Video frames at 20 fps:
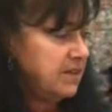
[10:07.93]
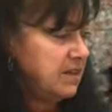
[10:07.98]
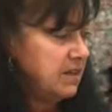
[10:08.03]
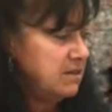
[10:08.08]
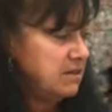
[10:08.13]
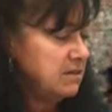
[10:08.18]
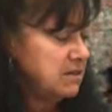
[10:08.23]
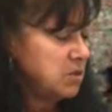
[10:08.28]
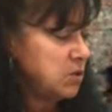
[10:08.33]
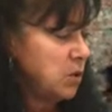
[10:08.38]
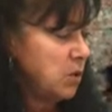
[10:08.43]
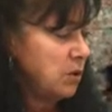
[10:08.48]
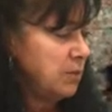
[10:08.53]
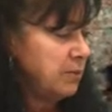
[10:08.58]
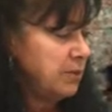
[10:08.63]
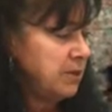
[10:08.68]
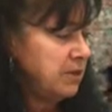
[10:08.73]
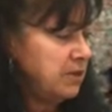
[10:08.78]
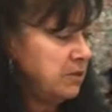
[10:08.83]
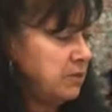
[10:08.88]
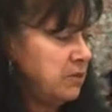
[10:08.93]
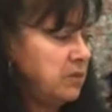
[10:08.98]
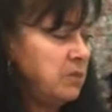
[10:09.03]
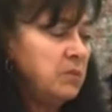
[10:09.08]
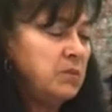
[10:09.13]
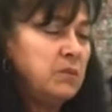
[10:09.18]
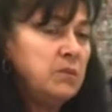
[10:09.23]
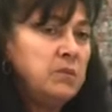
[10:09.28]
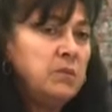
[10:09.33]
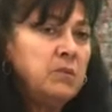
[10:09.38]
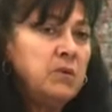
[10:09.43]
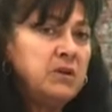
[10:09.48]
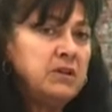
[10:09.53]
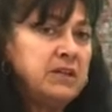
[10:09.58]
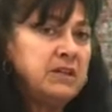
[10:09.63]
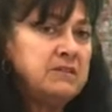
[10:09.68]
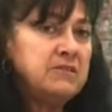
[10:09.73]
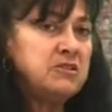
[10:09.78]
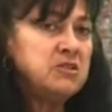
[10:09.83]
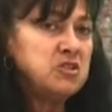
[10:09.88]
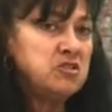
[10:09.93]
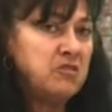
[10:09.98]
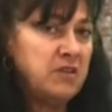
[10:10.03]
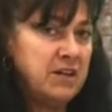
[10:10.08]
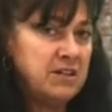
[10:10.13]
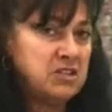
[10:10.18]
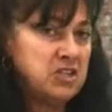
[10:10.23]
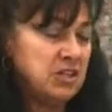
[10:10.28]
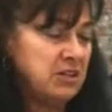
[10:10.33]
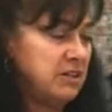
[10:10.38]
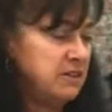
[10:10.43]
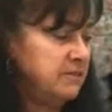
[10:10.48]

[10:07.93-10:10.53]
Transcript: The scorpion will eat the tarantula.